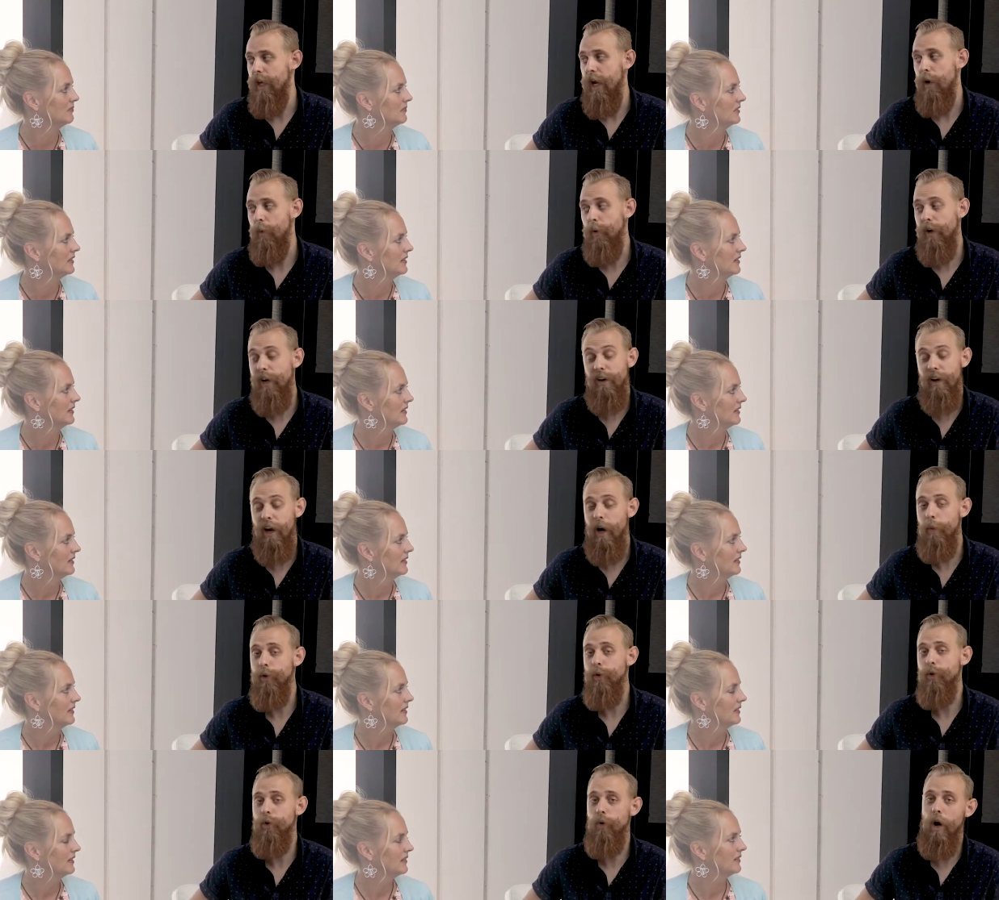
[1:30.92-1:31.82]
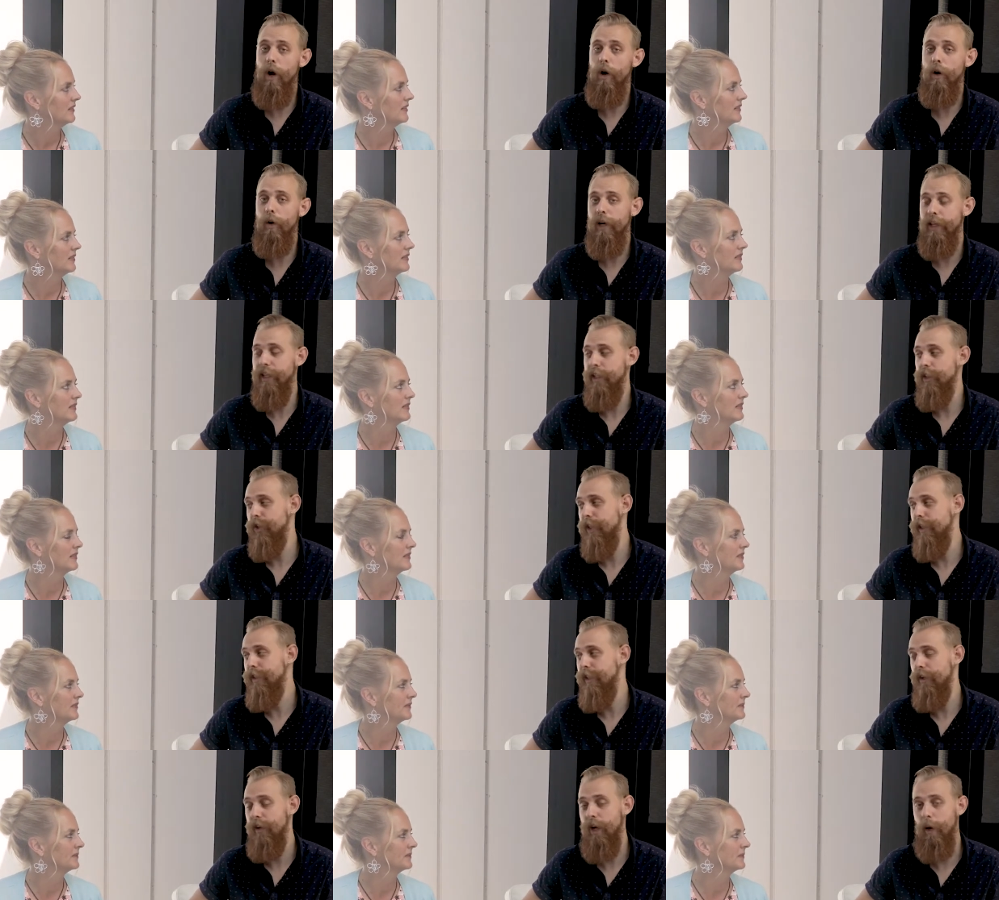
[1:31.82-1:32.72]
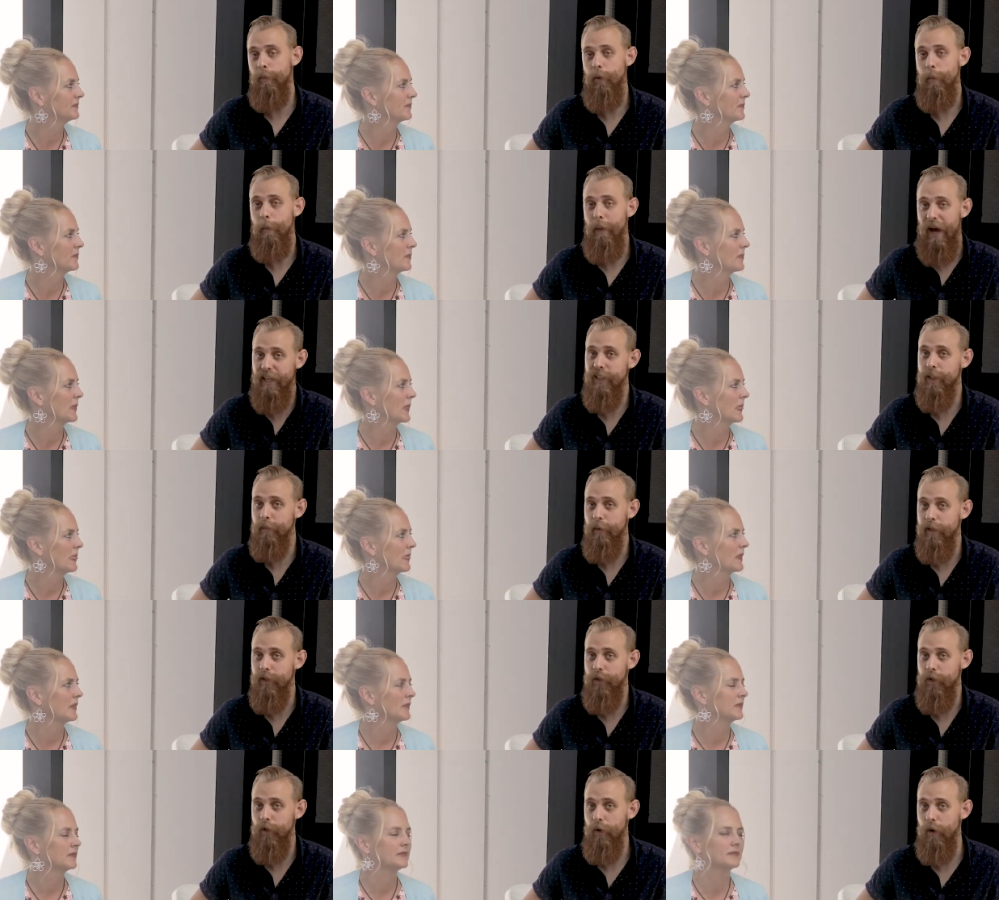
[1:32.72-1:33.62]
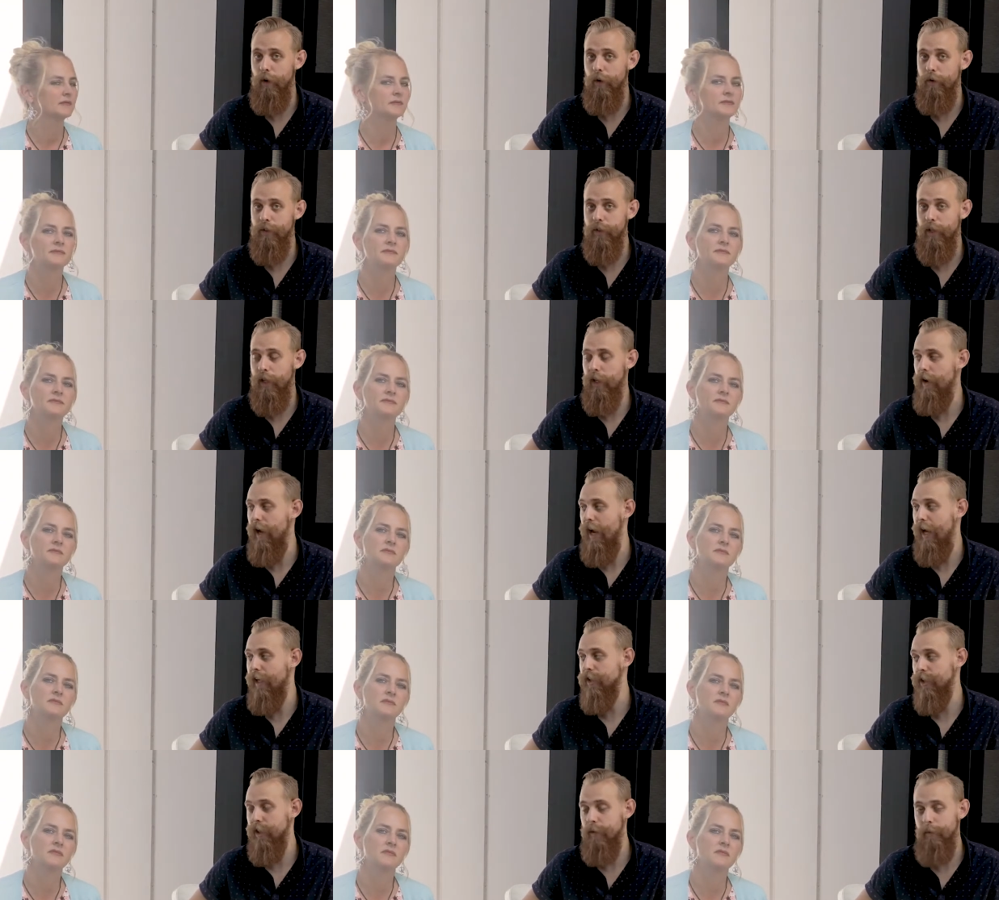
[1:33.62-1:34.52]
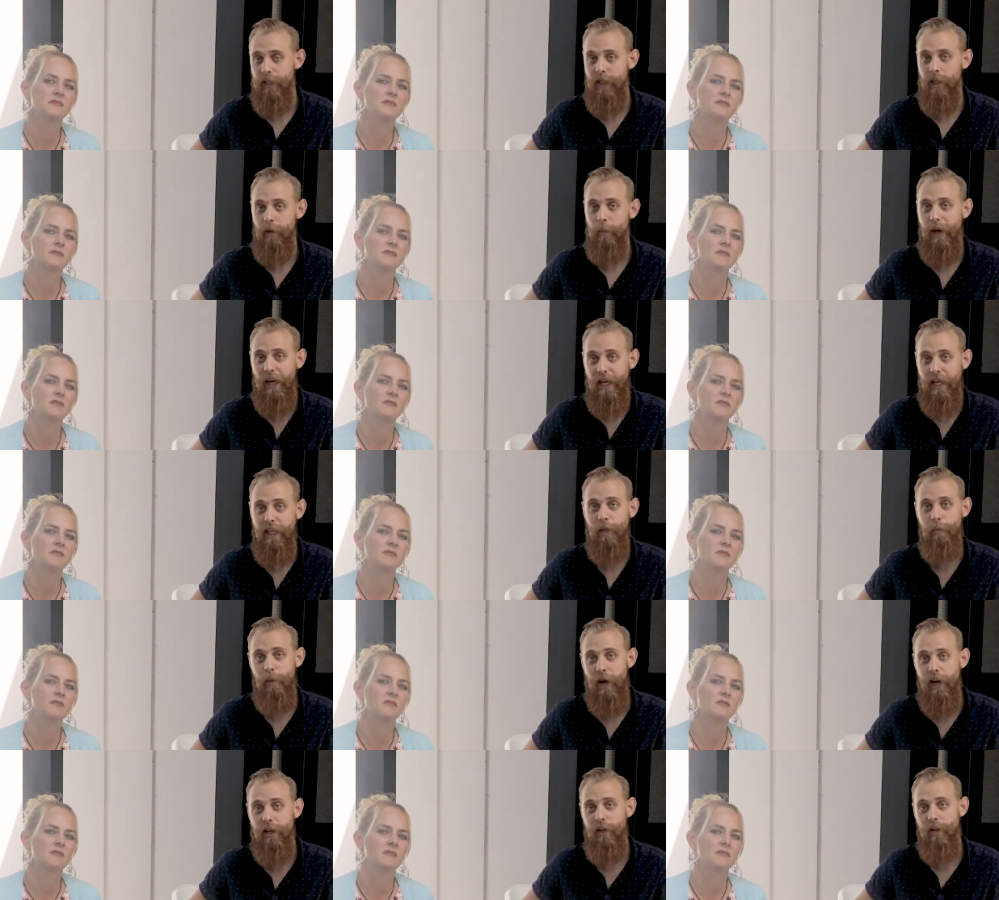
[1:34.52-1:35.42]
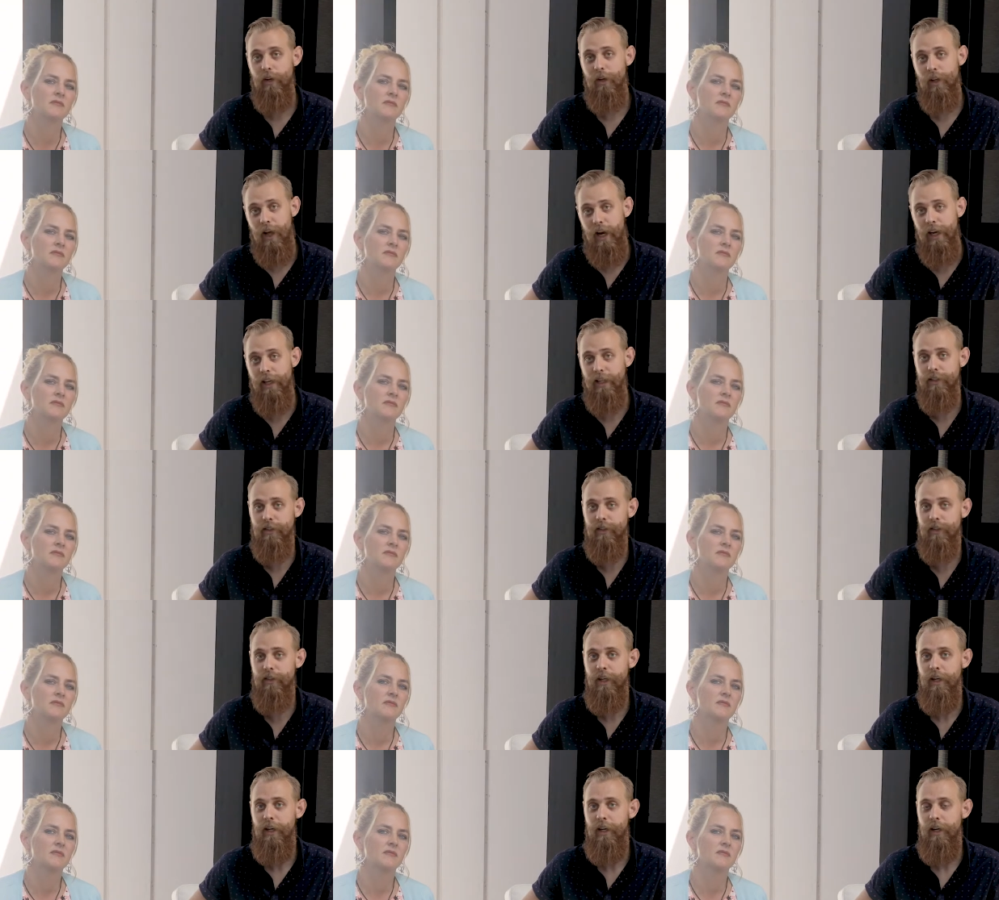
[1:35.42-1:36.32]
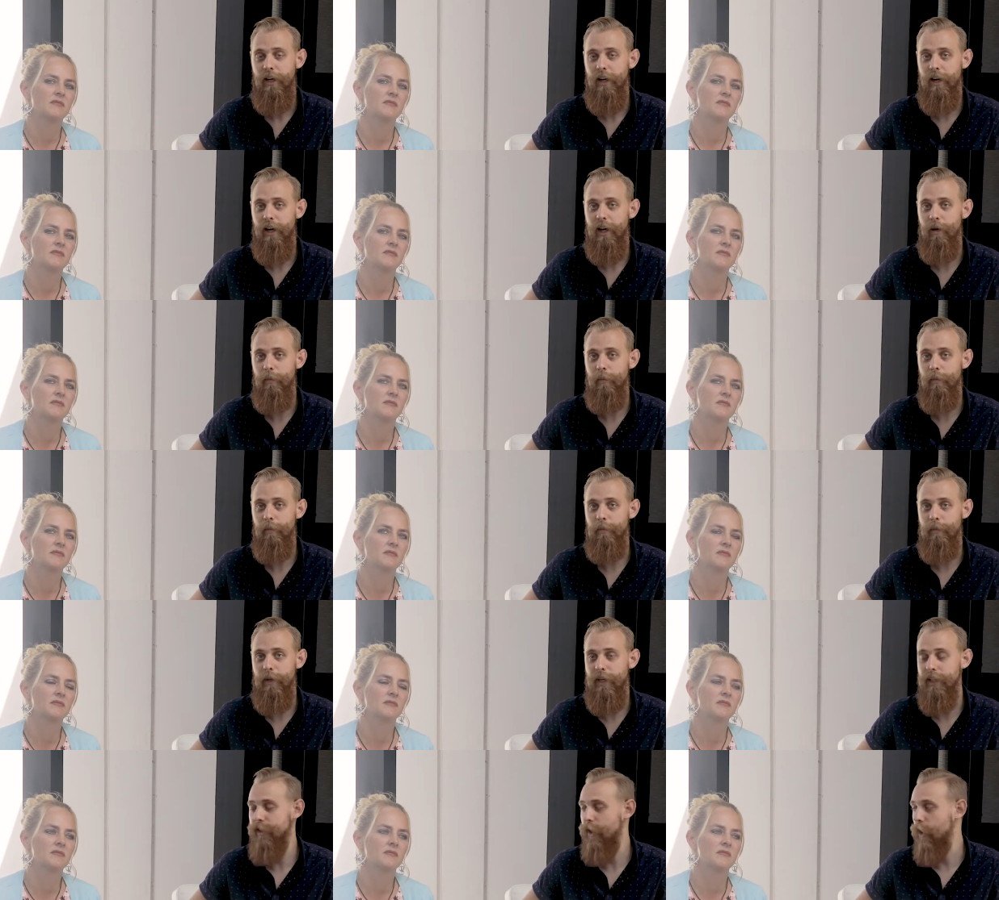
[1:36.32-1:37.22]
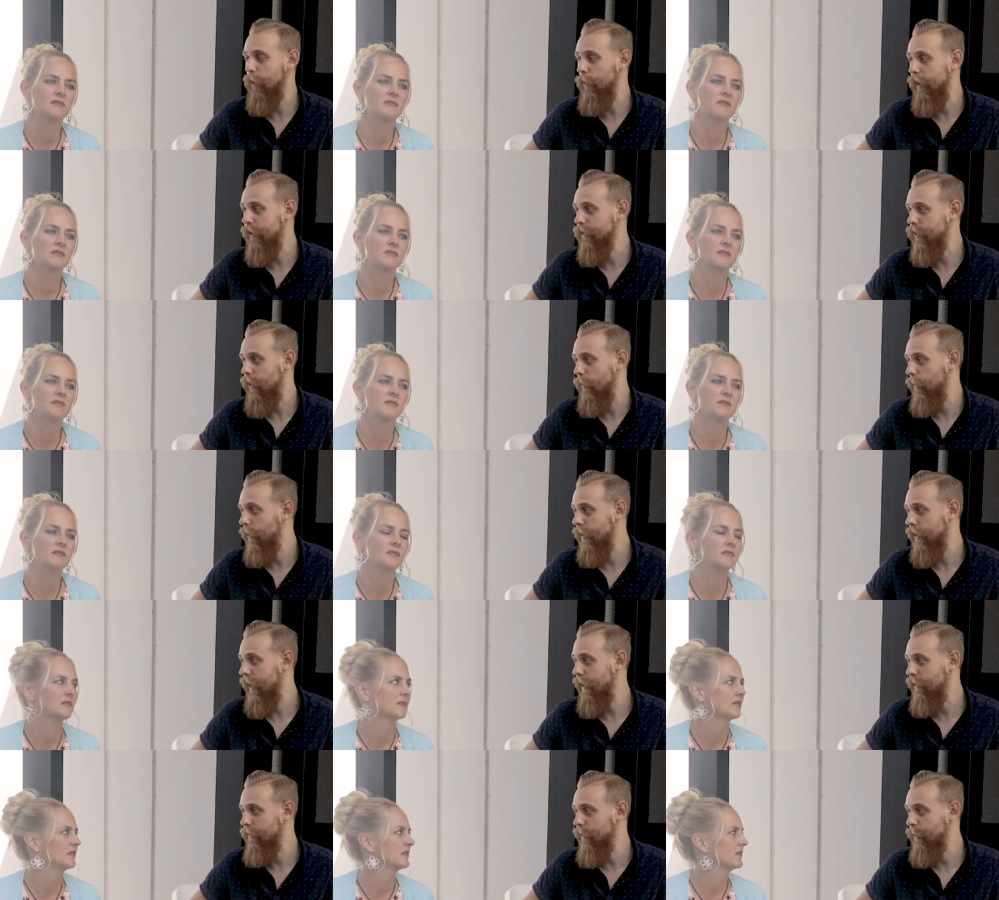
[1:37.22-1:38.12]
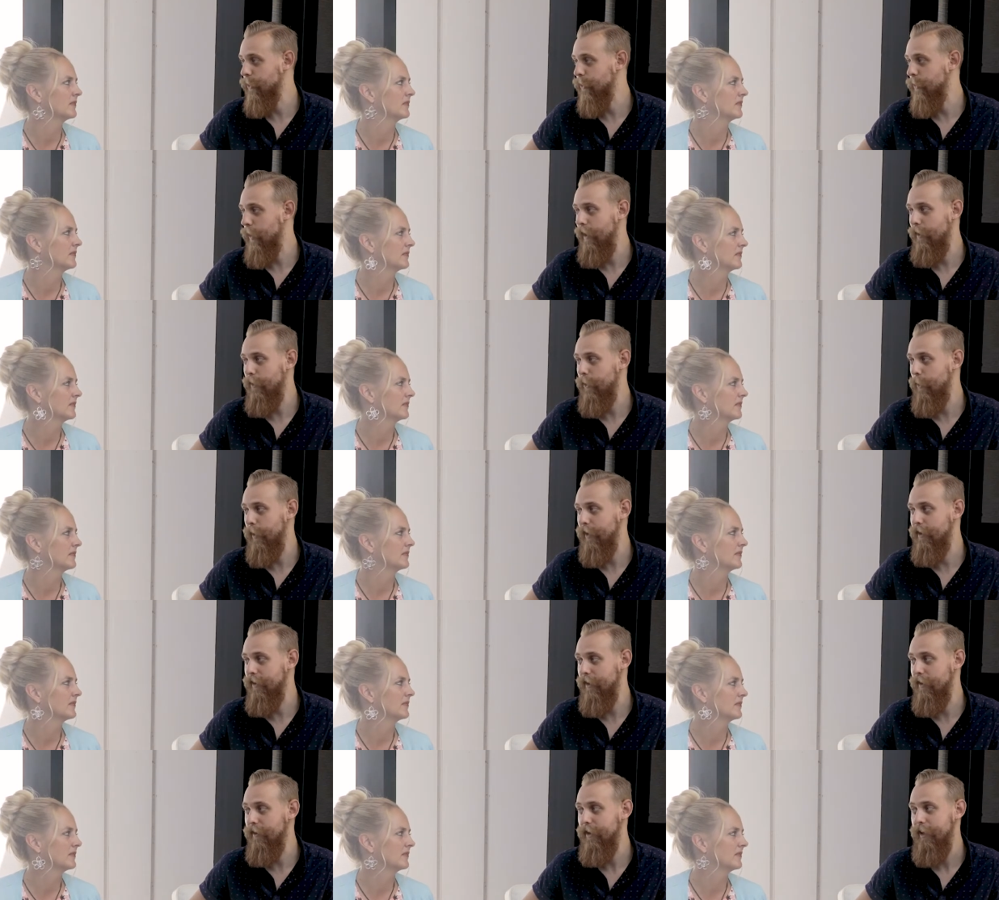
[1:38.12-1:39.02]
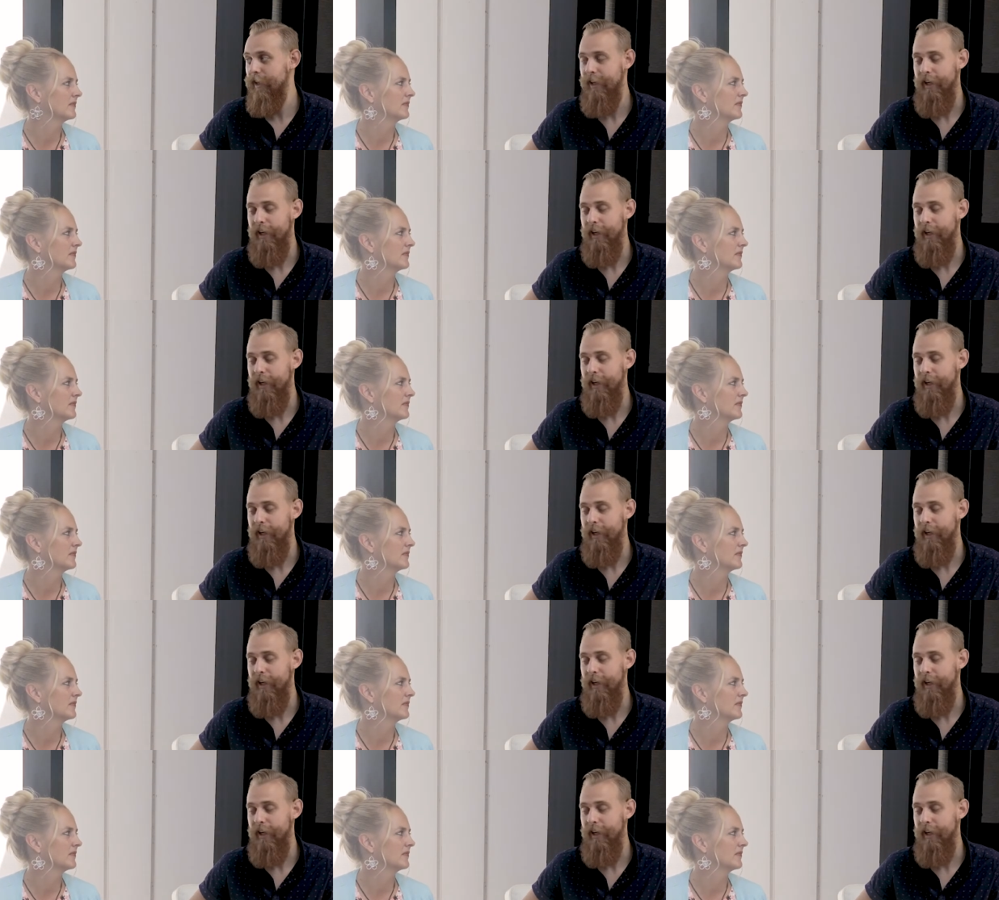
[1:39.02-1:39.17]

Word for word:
Speaker 1: Yeah, we're here to help you grow, and then she's here to help you maximize your growth so that you're actually being paid by your clients, because otherwise our work kind of goes right out the window.